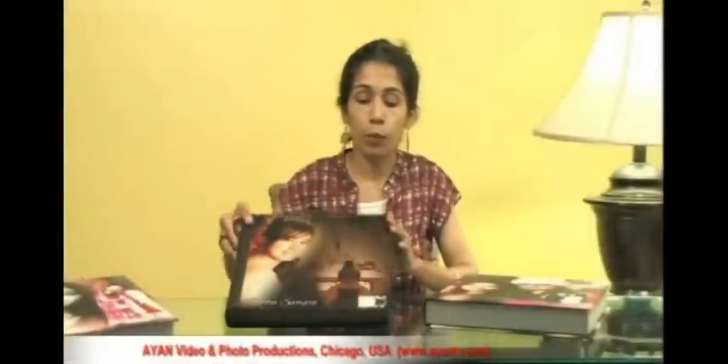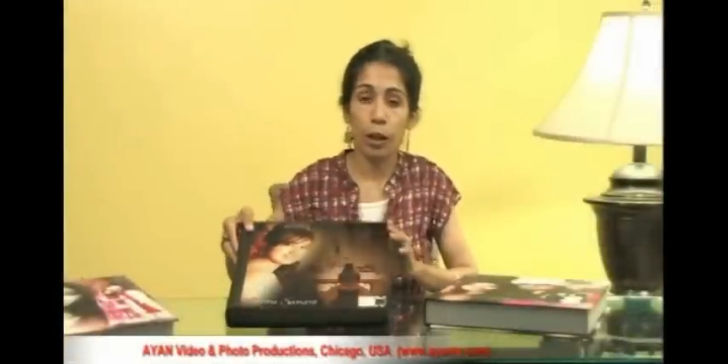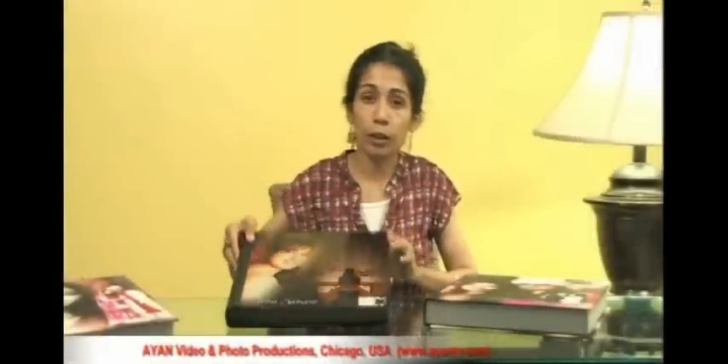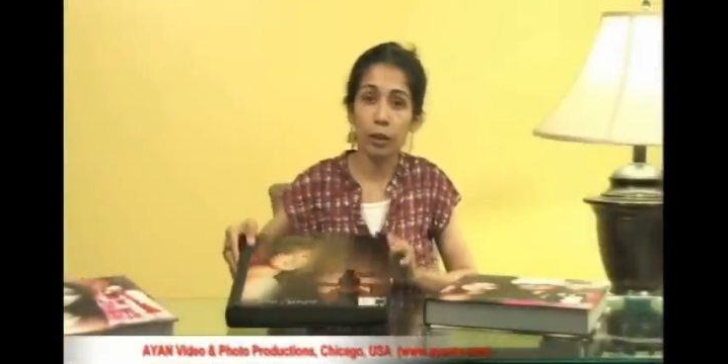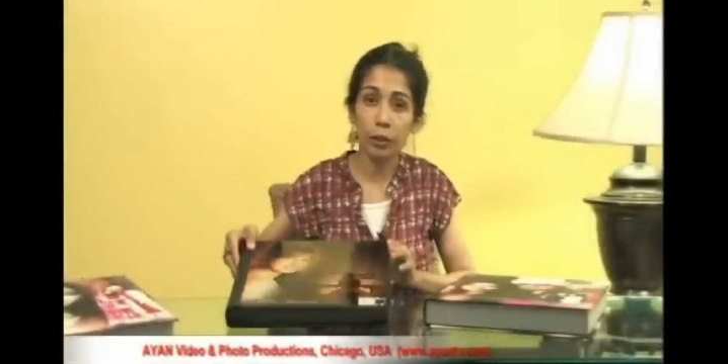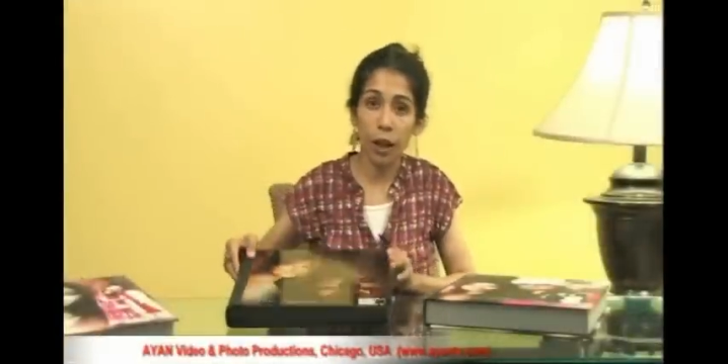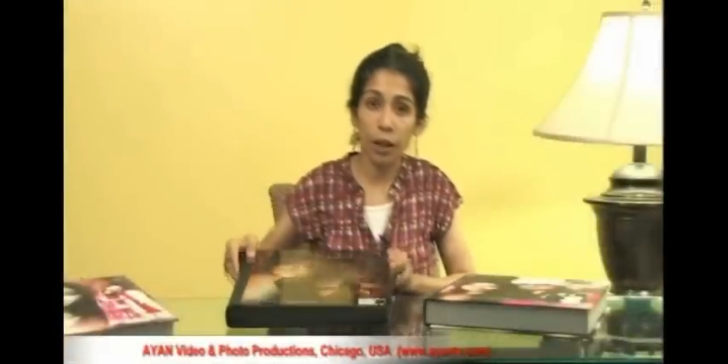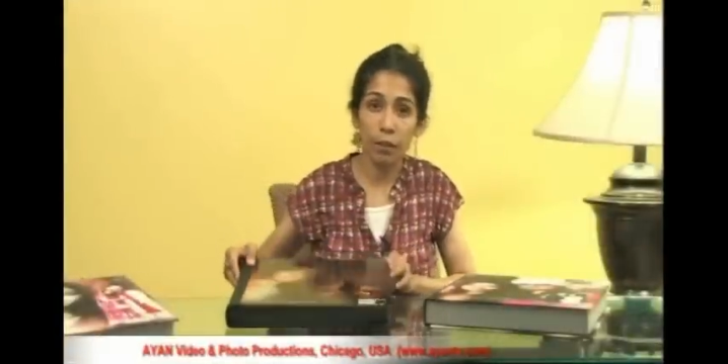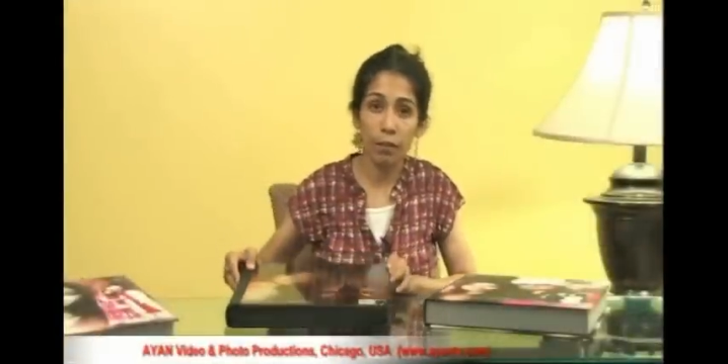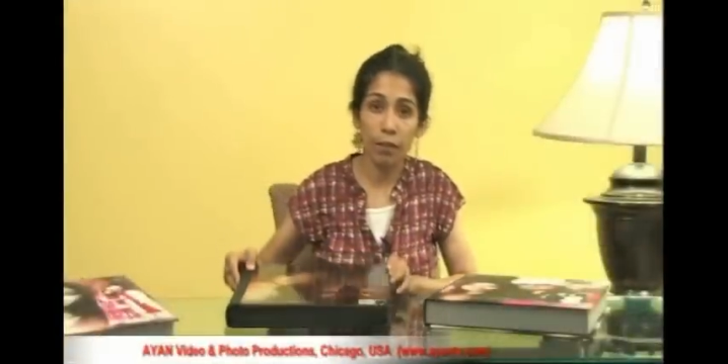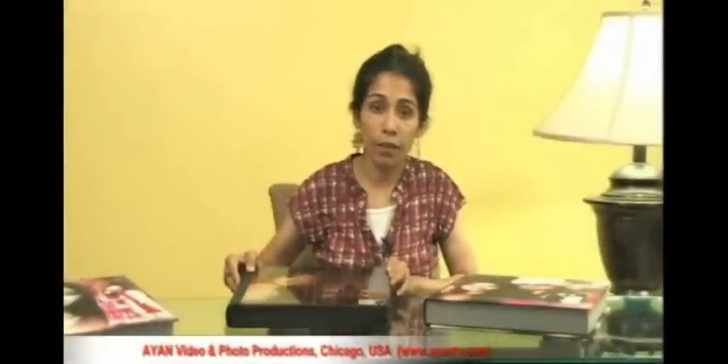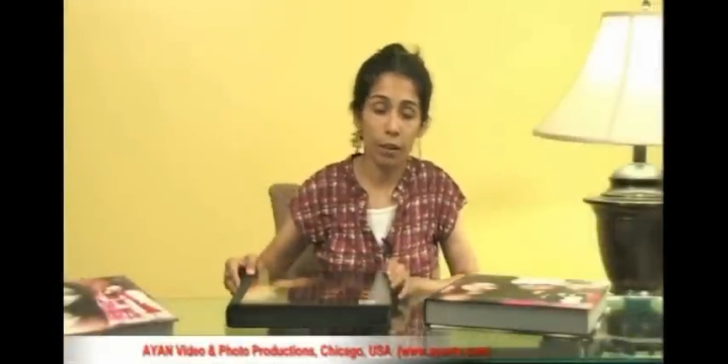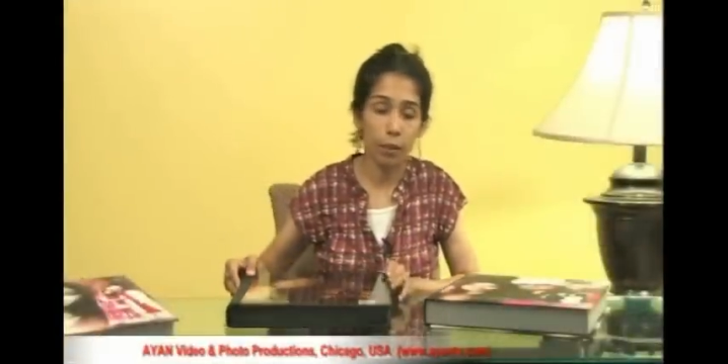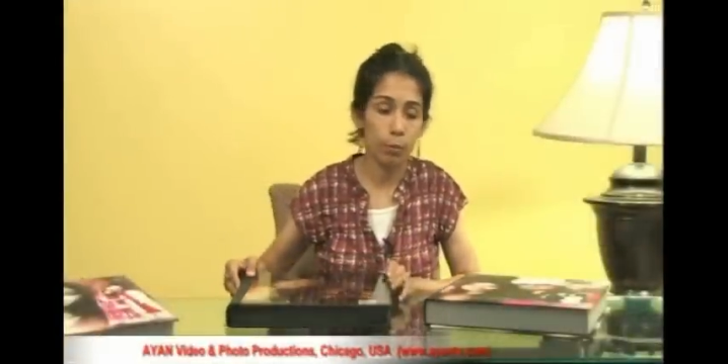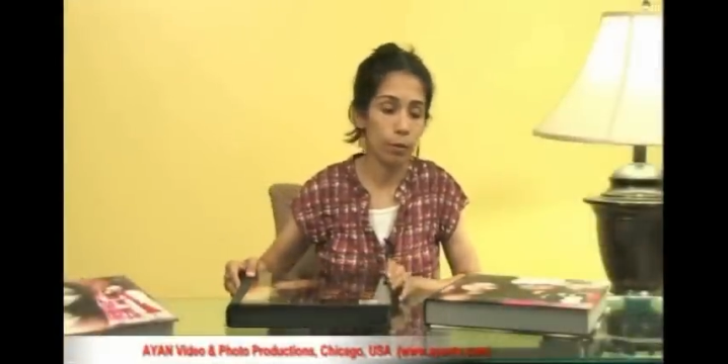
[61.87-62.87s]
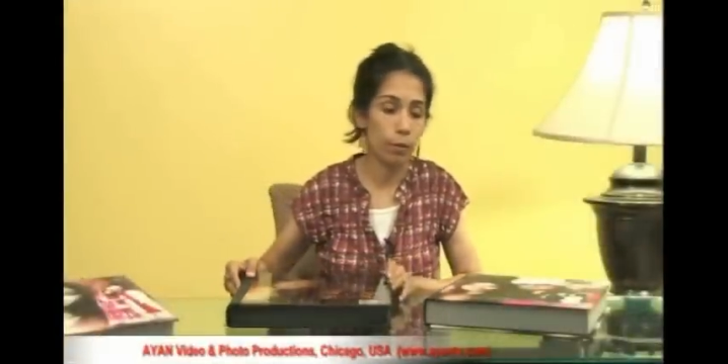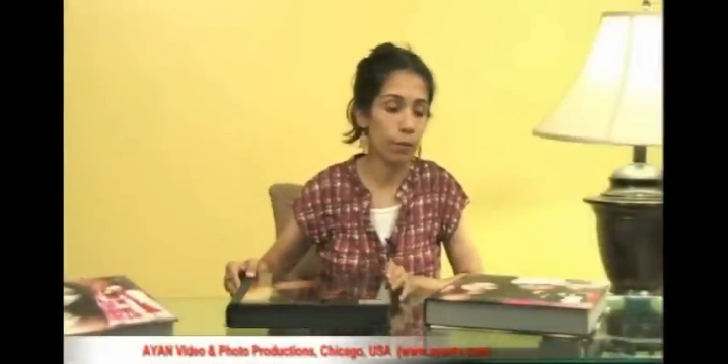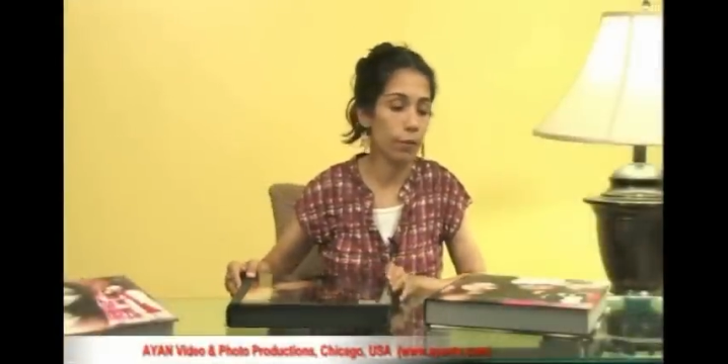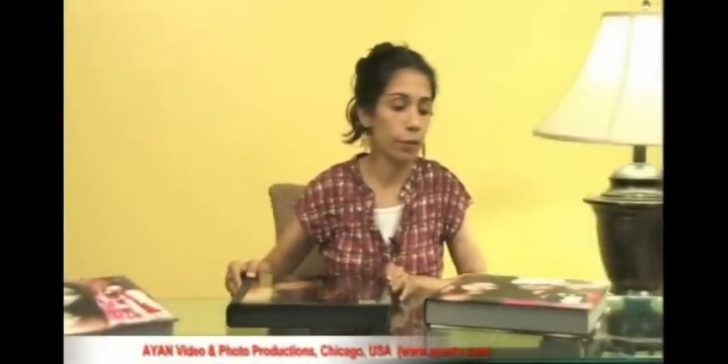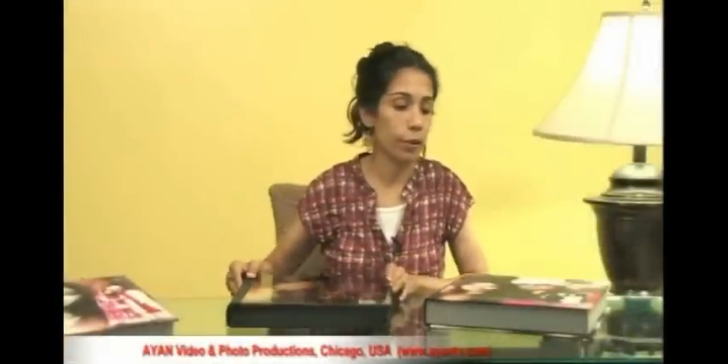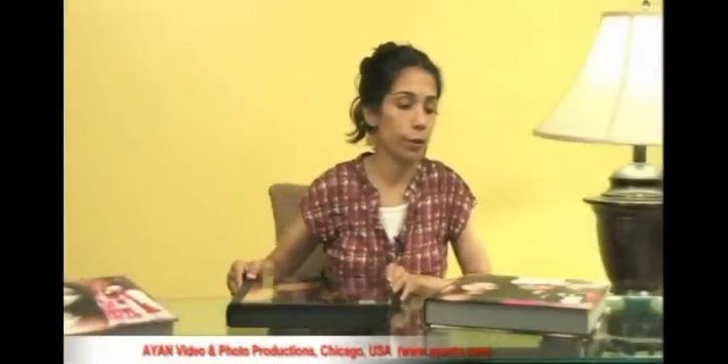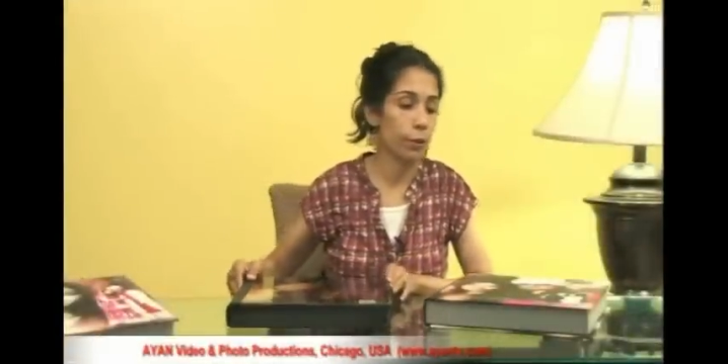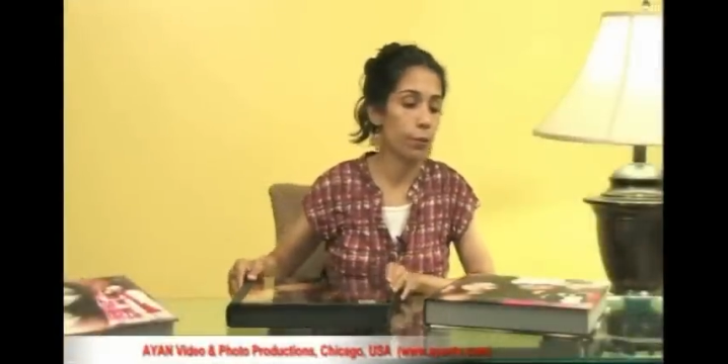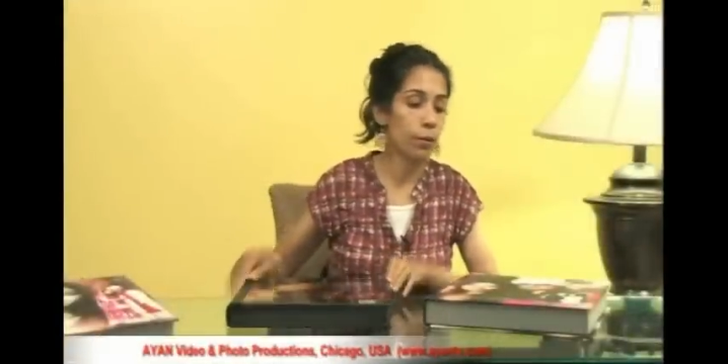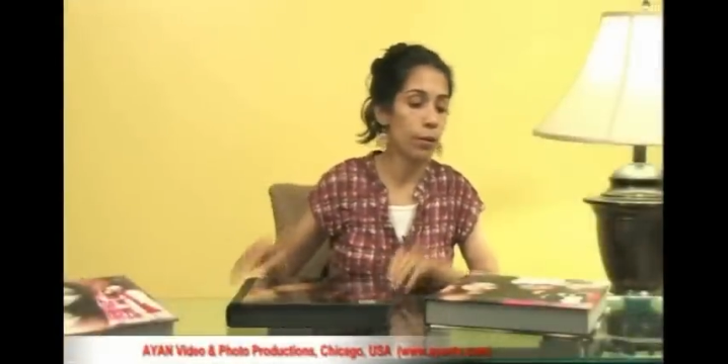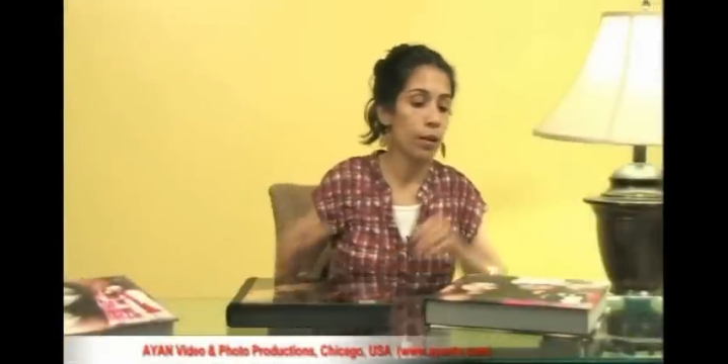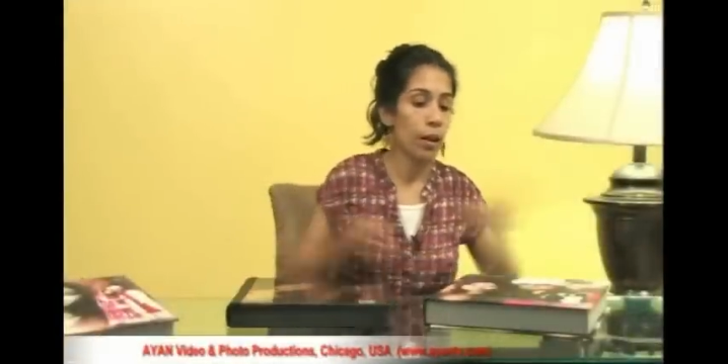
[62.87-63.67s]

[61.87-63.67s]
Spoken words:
also have available for you